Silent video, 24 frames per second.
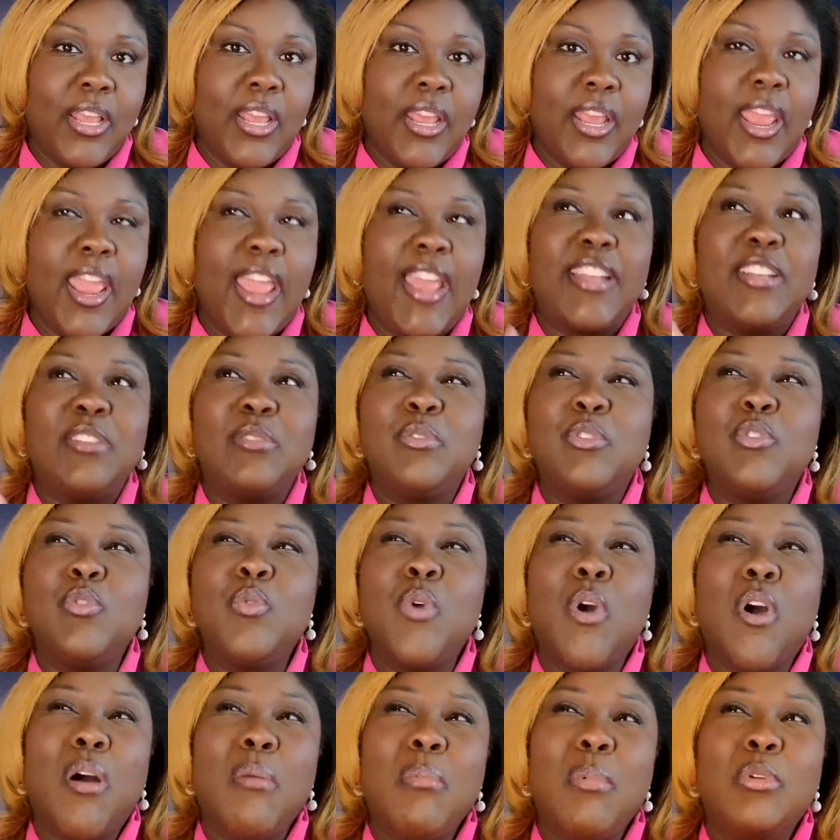And you
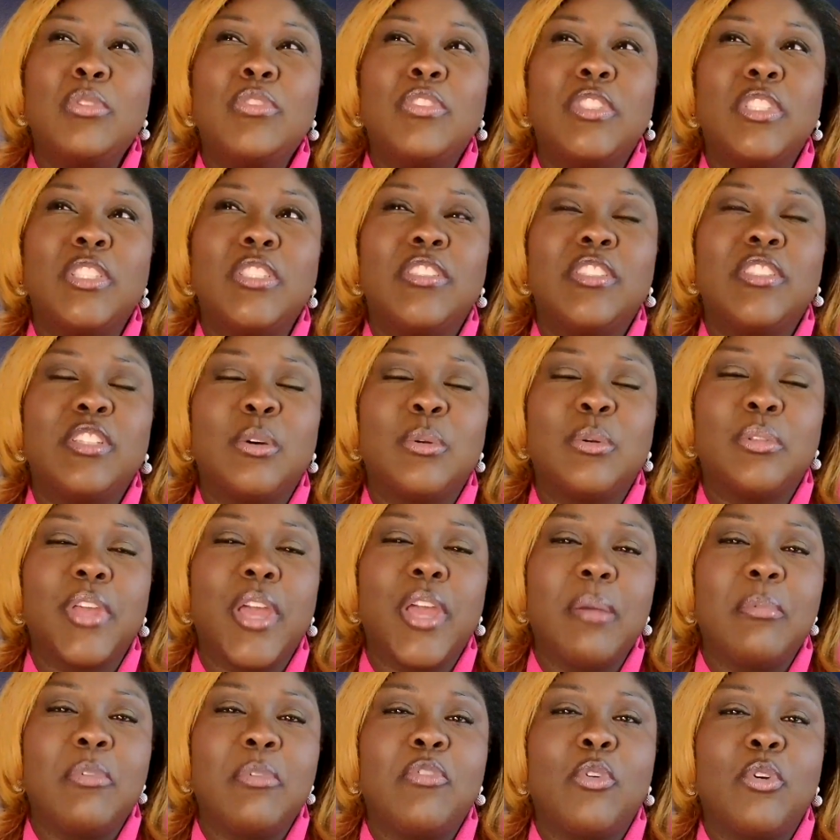almost need to know that
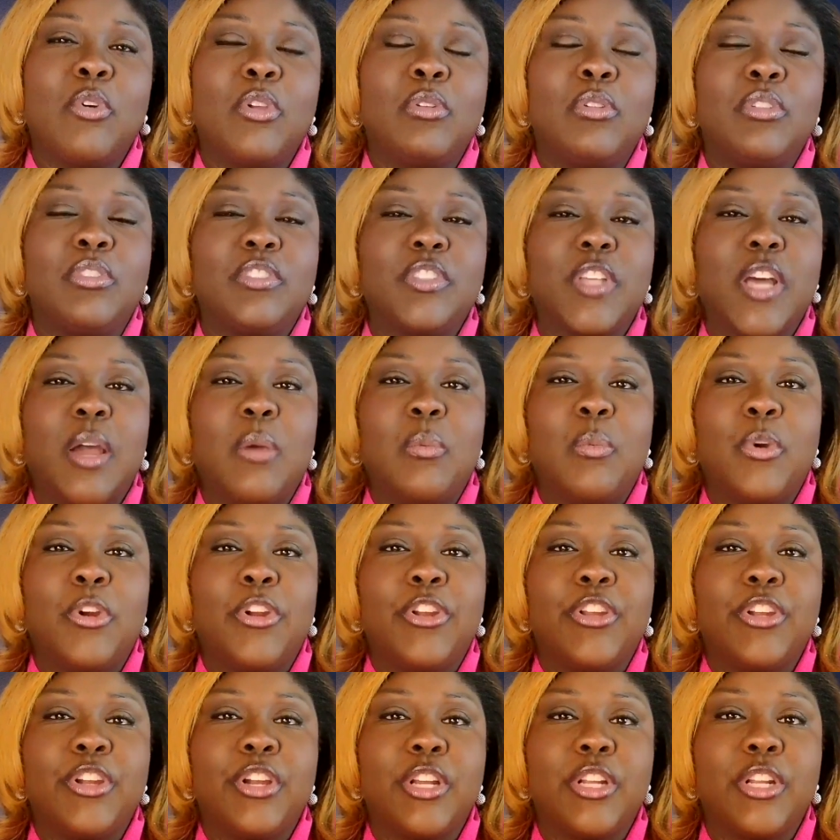before you decide where
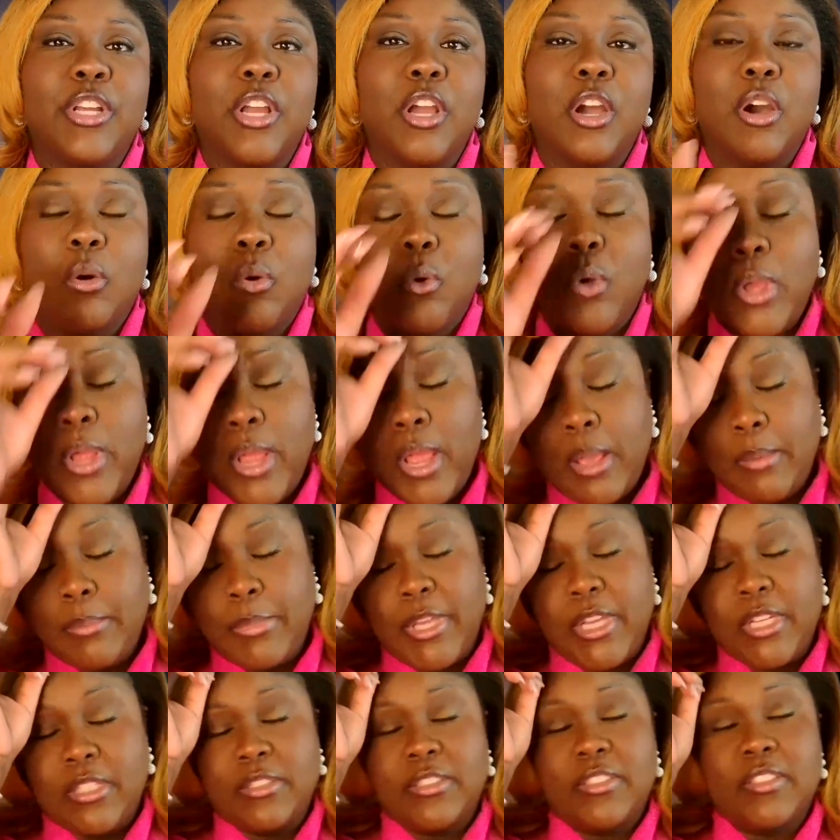you're going to go,
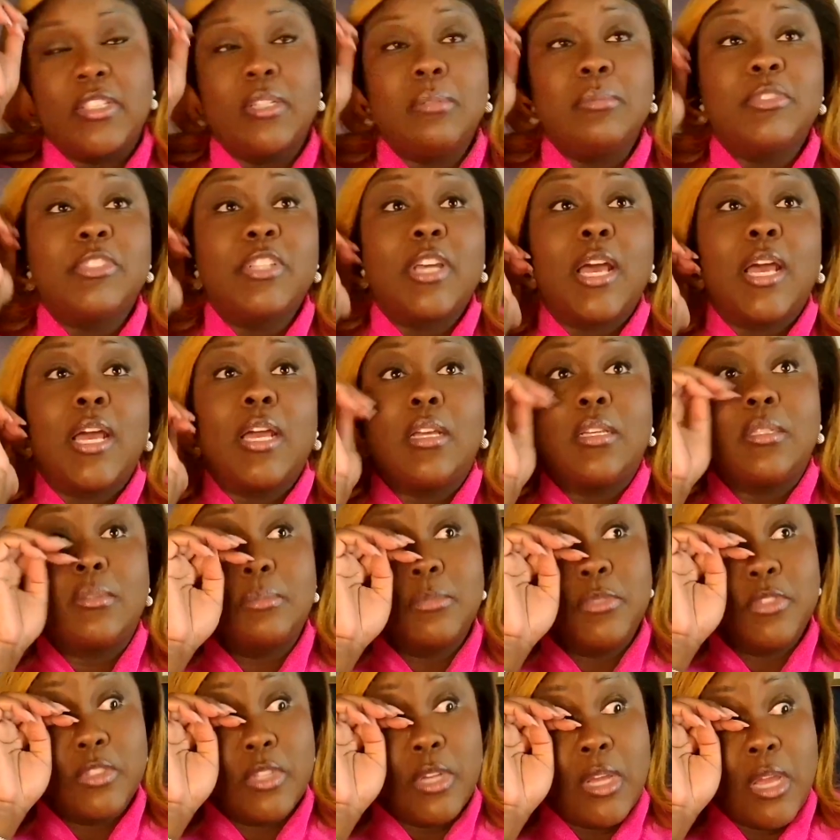because
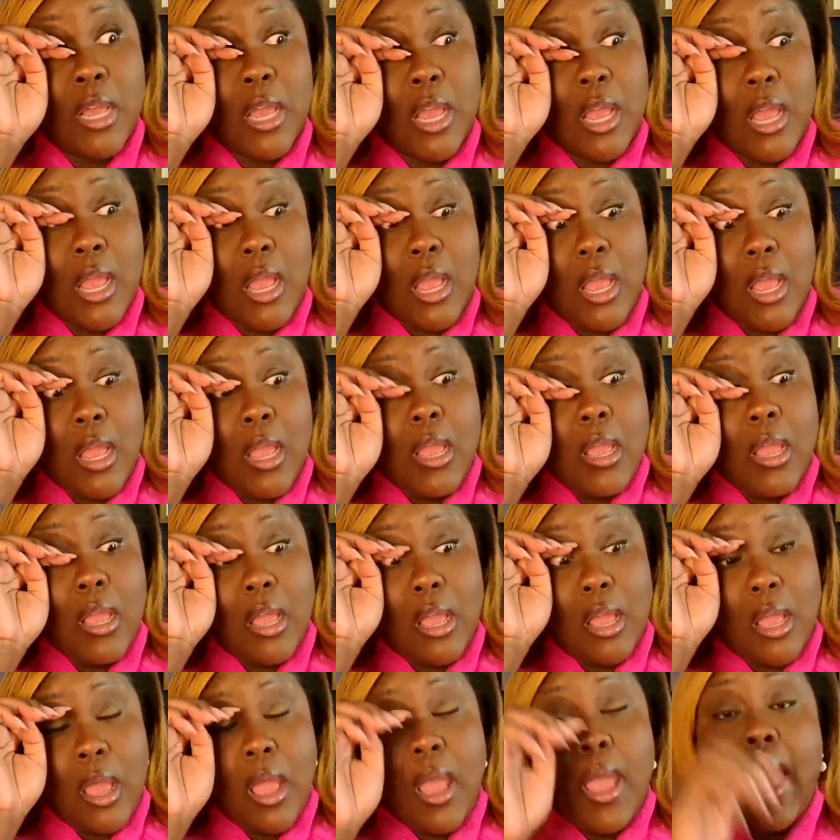sometimes
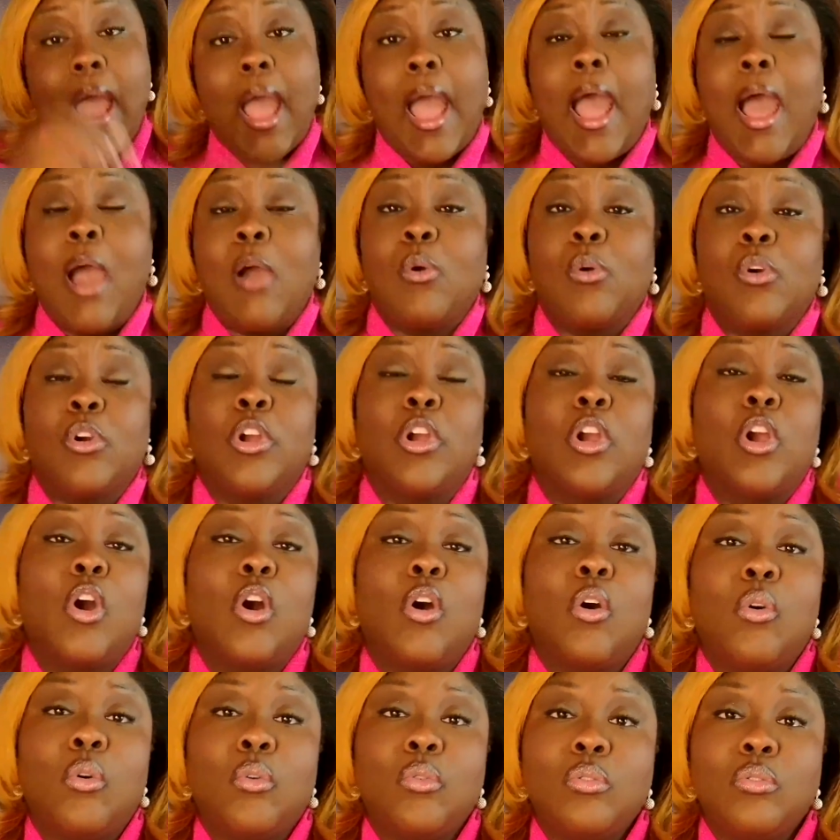our
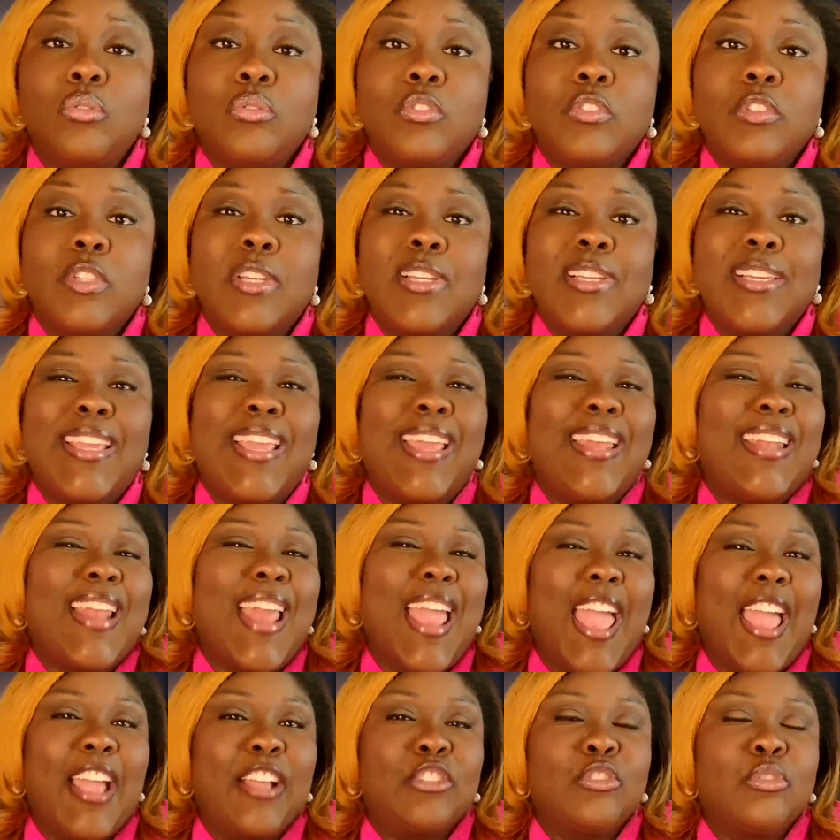goals can
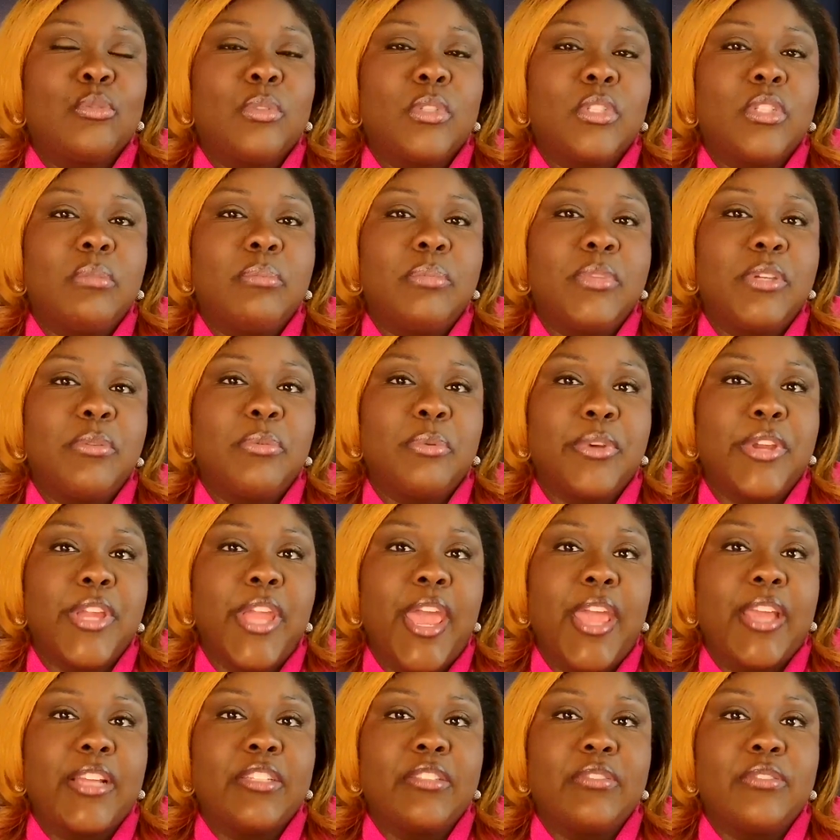actually be
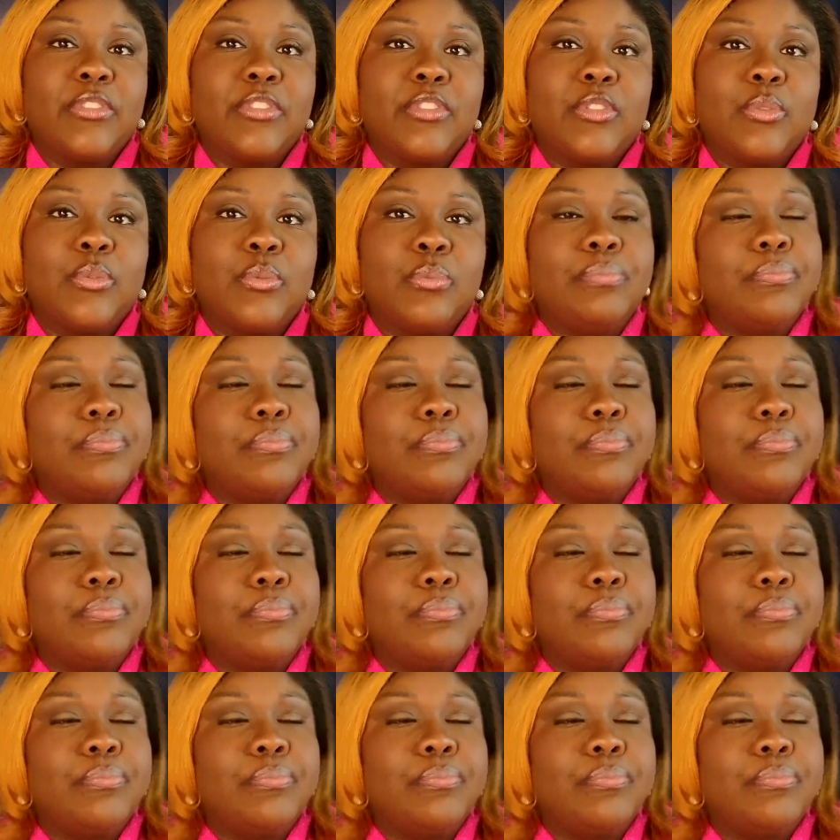reactive too.